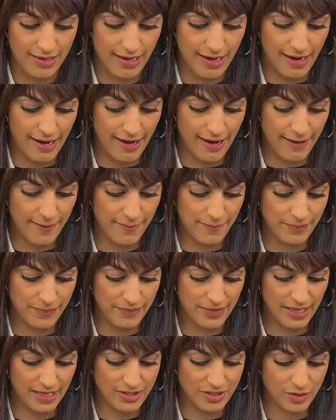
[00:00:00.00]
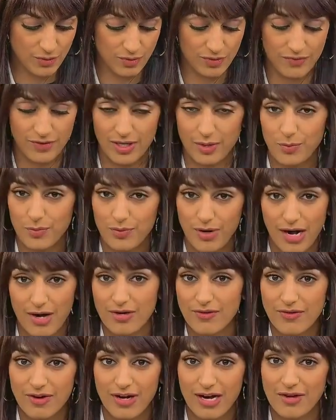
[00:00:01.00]
Um, and so we're very
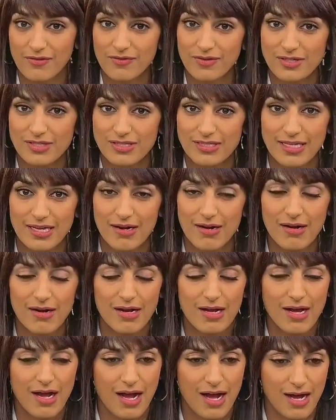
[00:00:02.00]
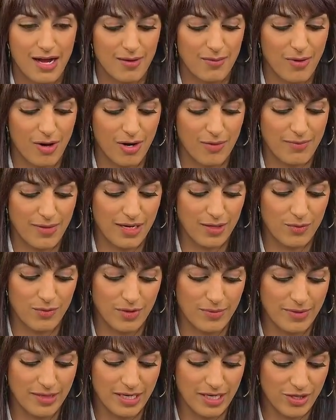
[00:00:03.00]
proud of our efforts there. Um, our men and
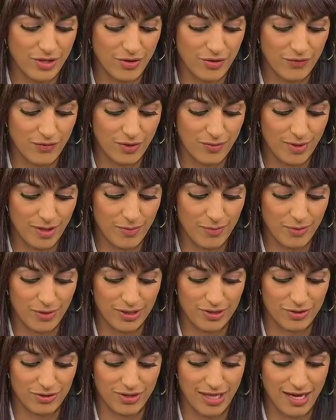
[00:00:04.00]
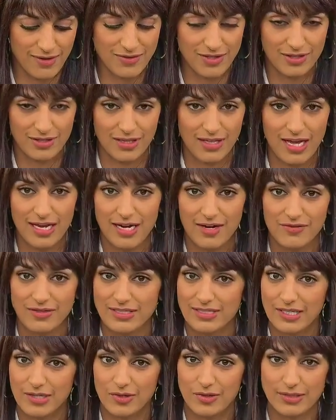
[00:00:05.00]
women in uniform are putting their lives on the line every
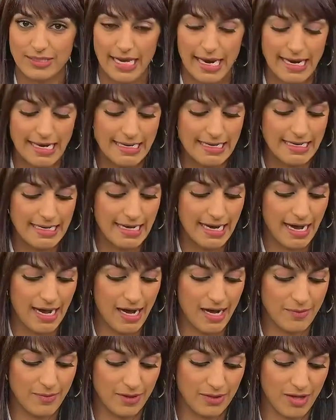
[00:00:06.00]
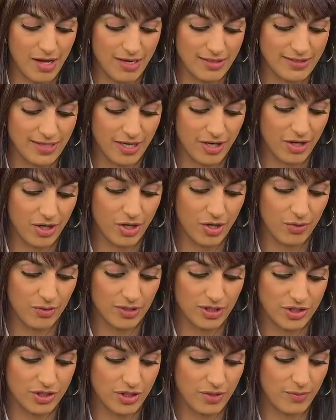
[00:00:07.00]
single day um, alongside our
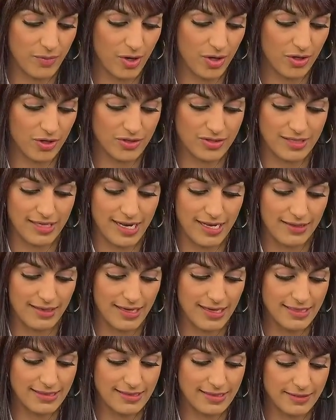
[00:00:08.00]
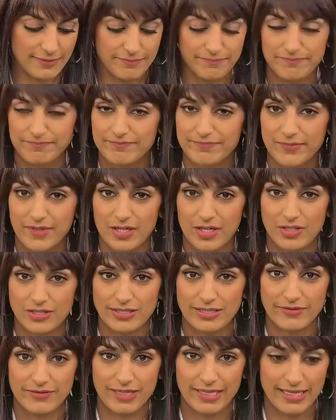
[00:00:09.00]
coalition partners and allies. And I'll
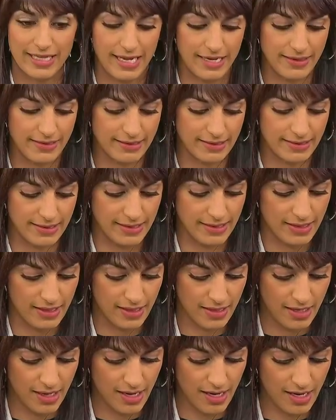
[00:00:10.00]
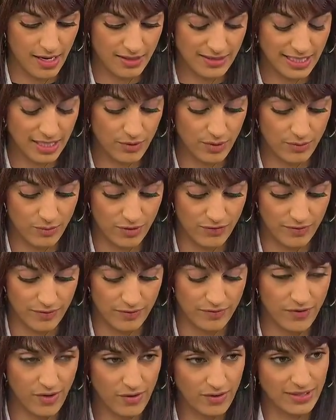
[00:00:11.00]
just leave it at that. Uh, I'll take one more from
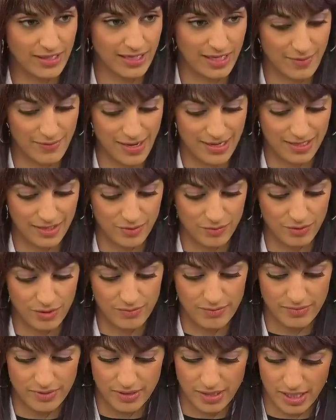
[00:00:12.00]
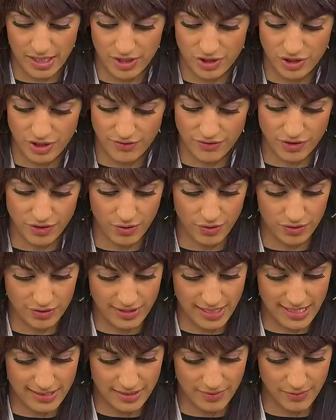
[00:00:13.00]
the phone and then come back in the room. Uh, Jeff Schogol,
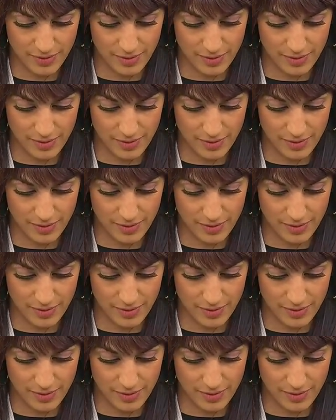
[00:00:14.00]
Task and